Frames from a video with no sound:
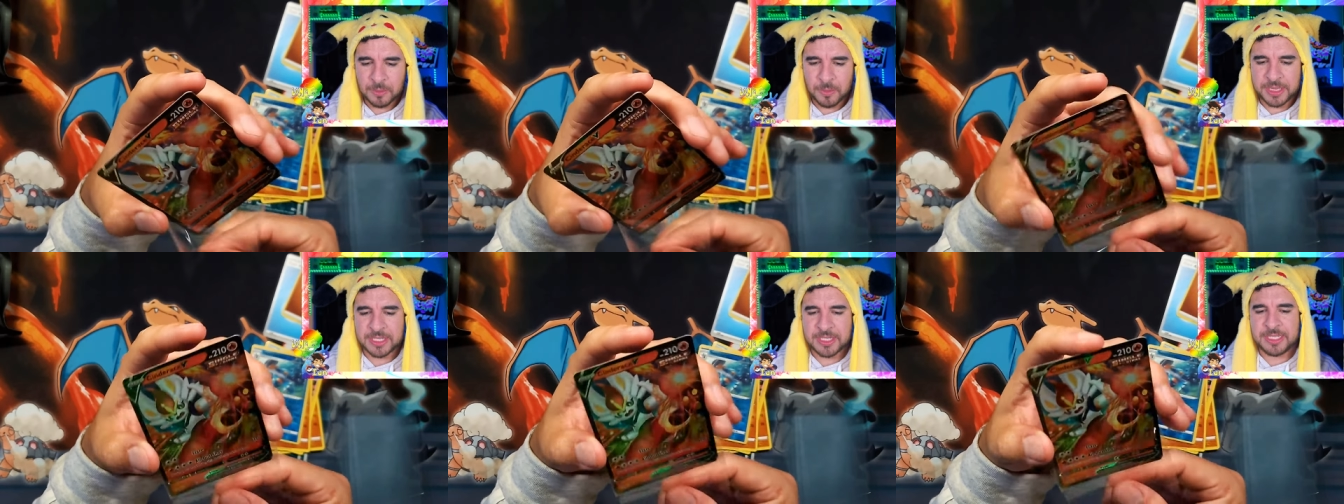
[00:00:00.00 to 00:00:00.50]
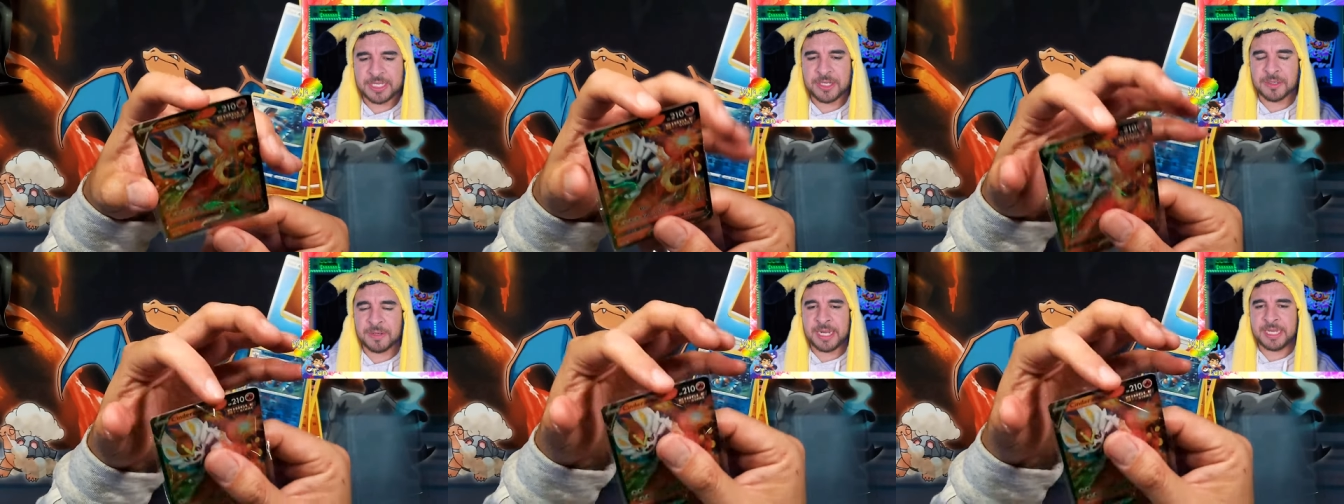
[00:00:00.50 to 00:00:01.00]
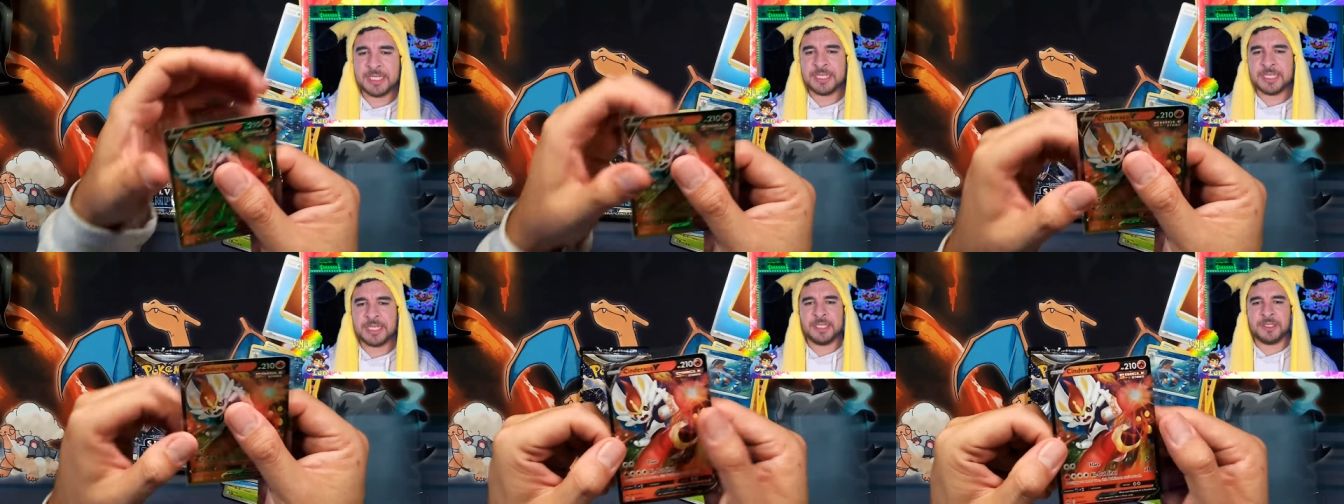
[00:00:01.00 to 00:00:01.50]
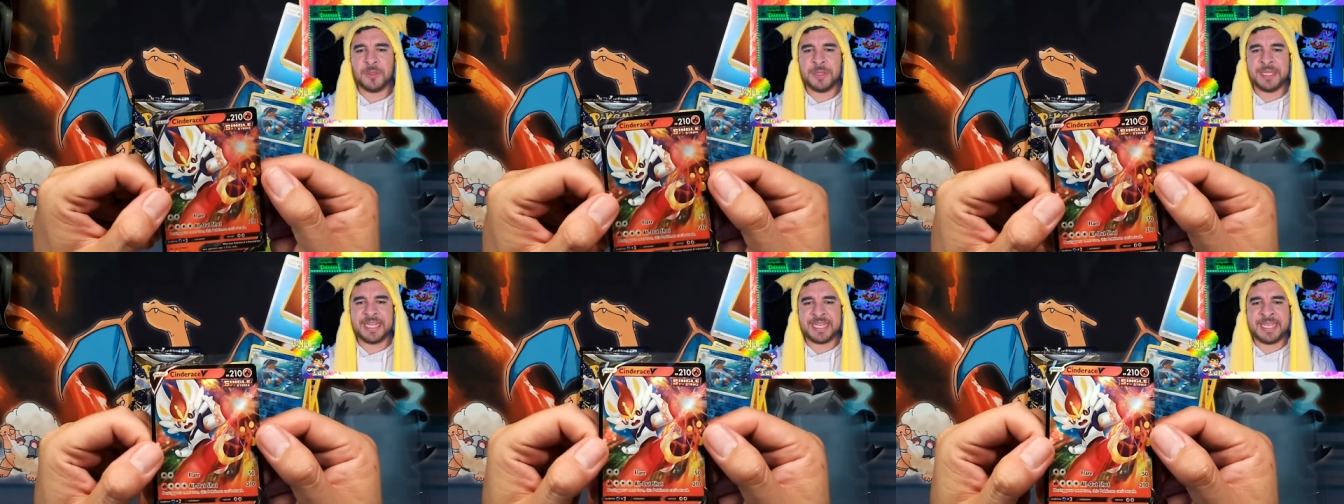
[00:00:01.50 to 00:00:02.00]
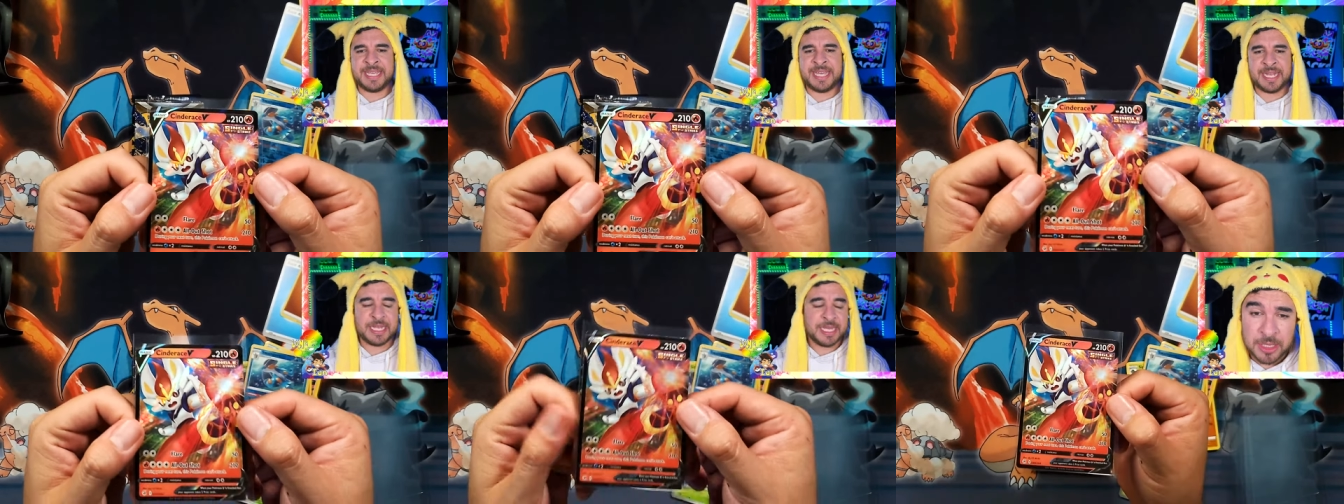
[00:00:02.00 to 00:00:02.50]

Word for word: with the Cinderace doing the kick